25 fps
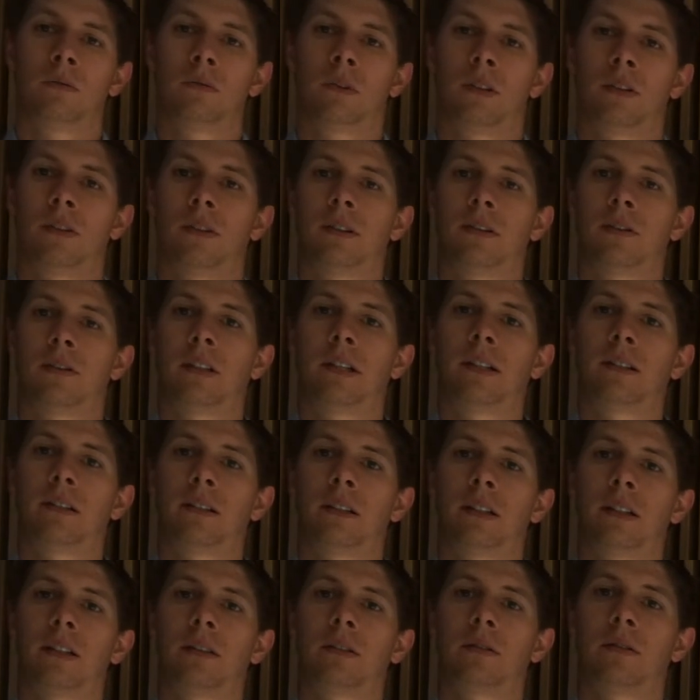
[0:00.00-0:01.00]

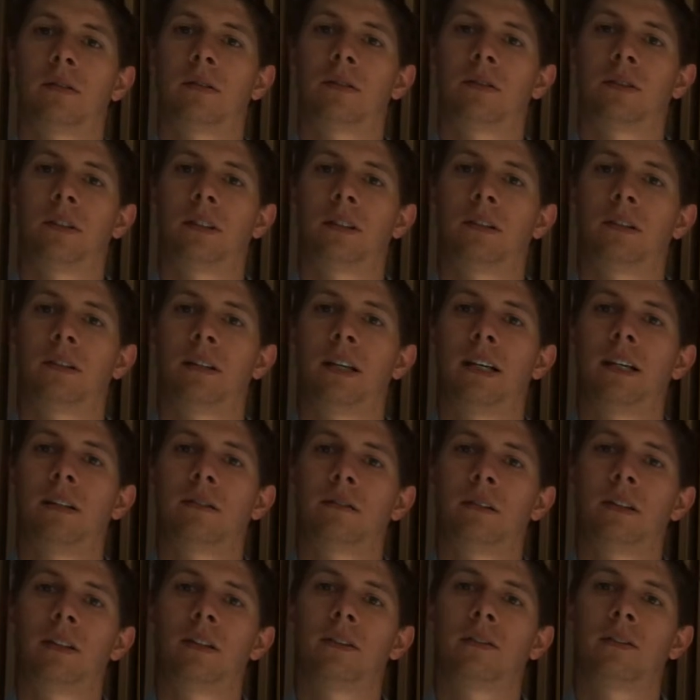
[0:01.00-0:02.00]
signaling, causing
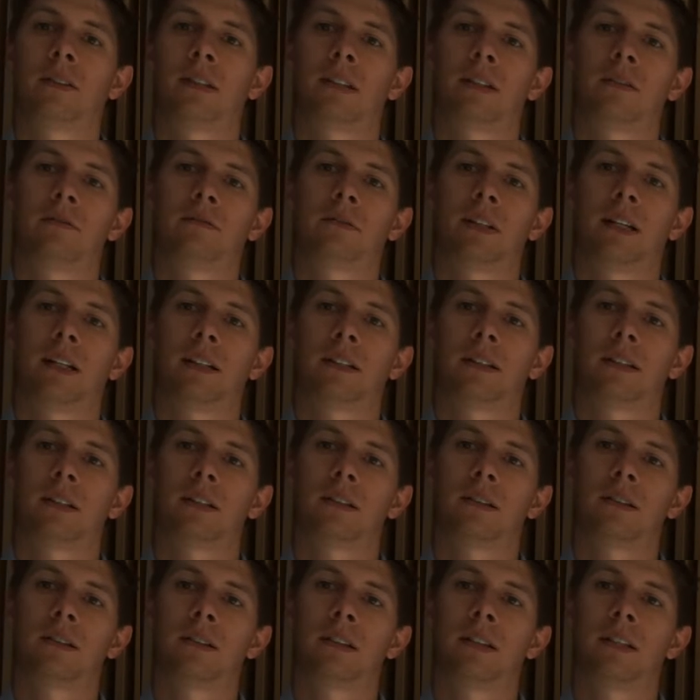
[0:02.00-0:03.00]
decrease in
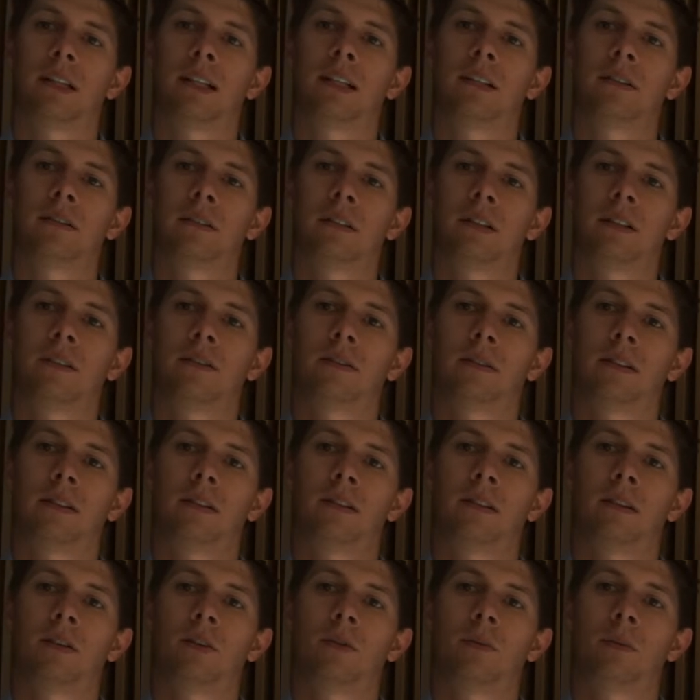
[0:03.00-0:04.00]
RANK-L and increase
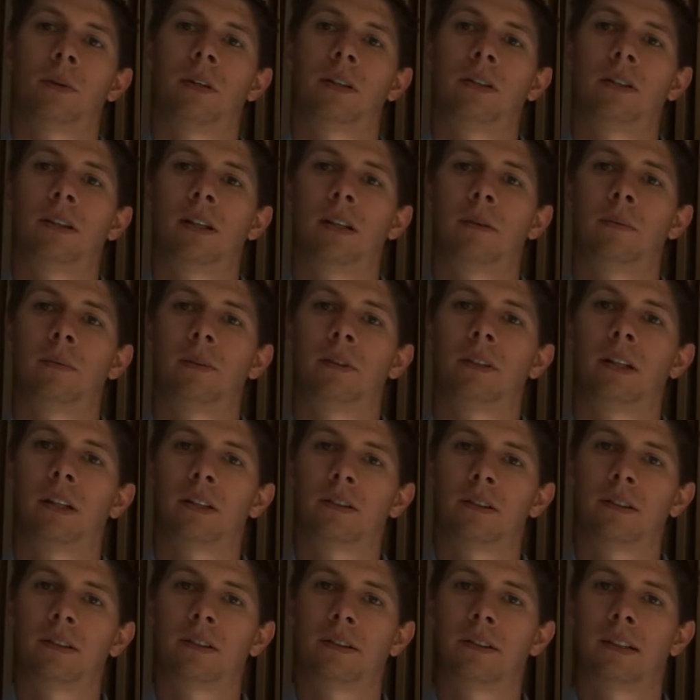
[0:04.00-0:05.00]
in OPG
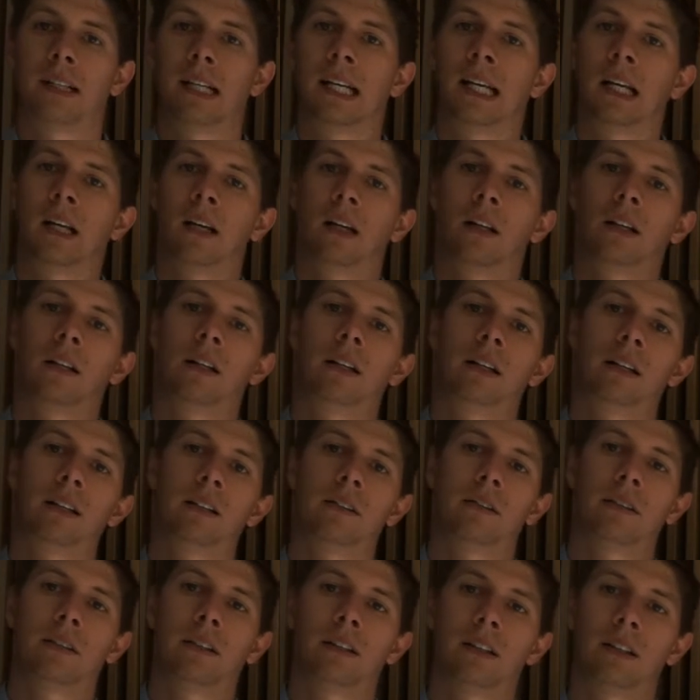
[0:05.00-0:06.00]
production, leading
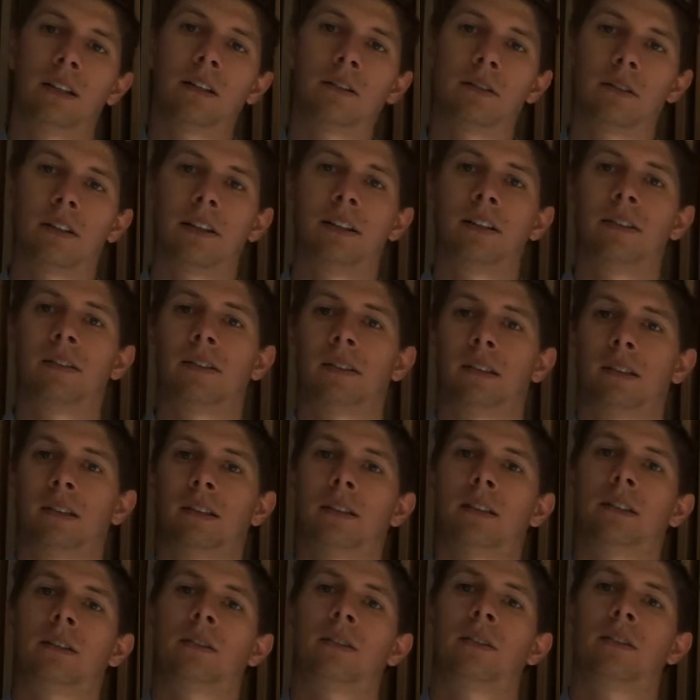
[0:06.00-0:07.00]
to increase
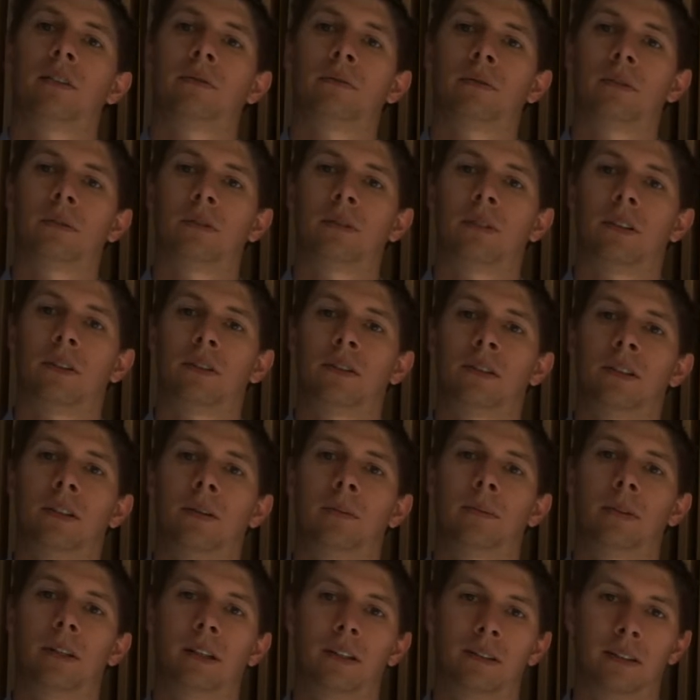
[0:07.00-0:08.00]
in overall
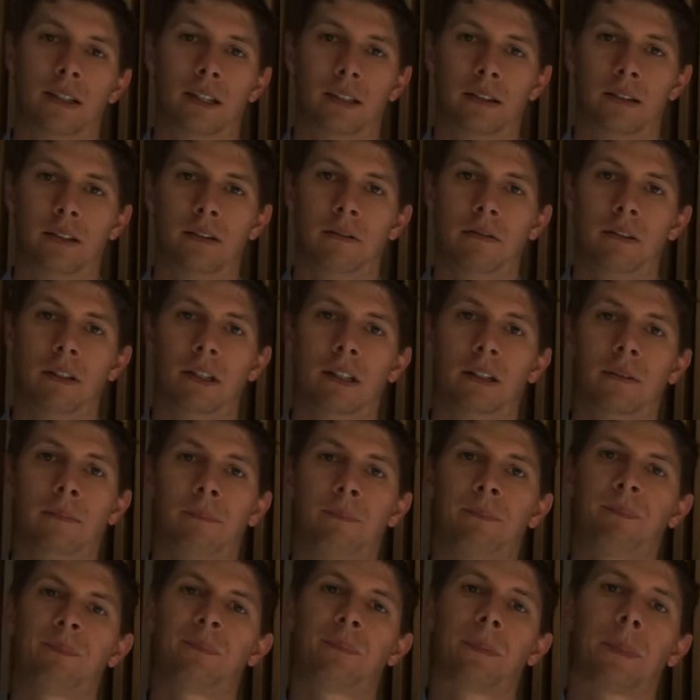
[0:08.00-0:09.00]
osteoblast activity.
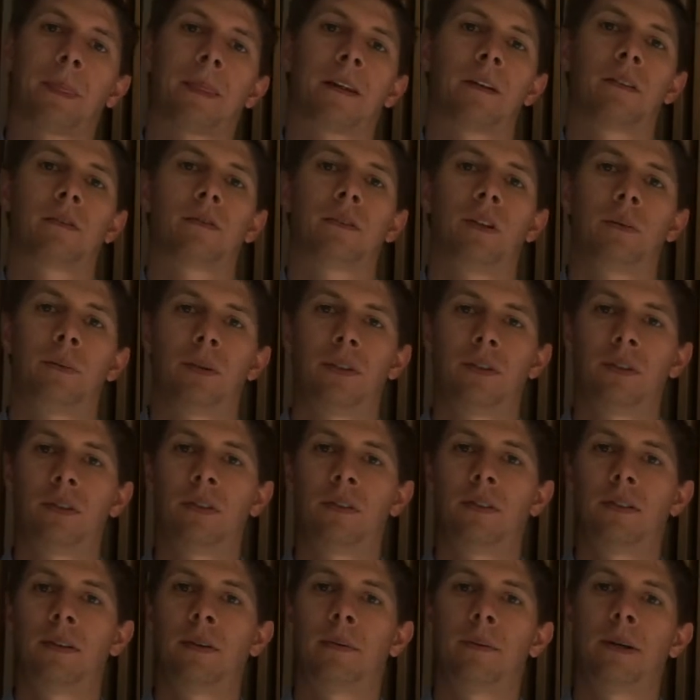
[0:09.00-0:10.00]

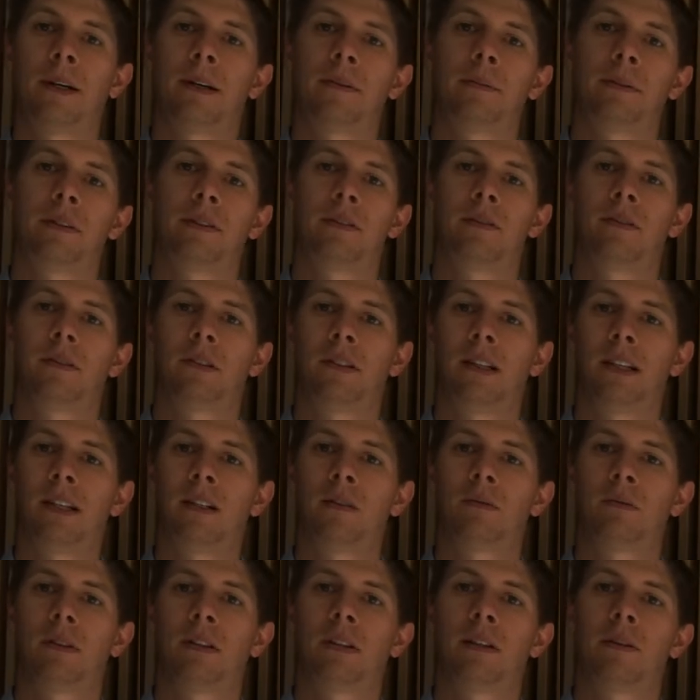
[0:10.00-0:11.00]
Romosozumab is
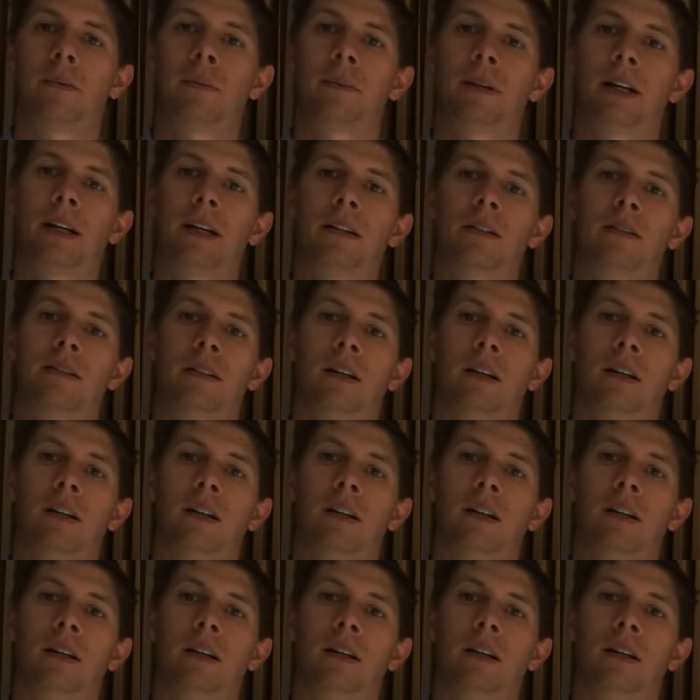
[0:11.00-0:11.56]
unique when compared to